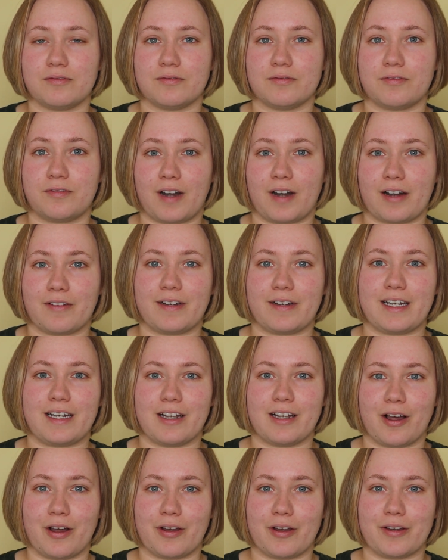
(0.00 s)
very
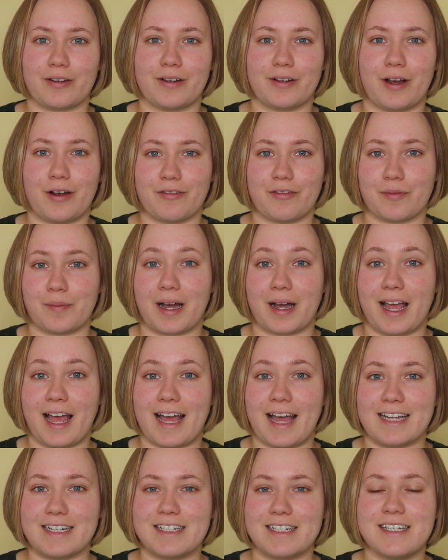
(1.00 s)
low over my
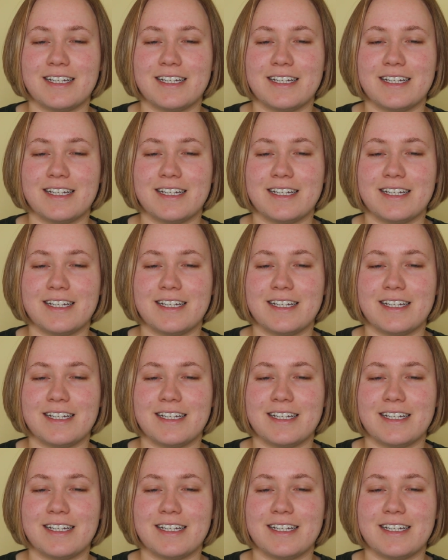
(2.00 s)
head.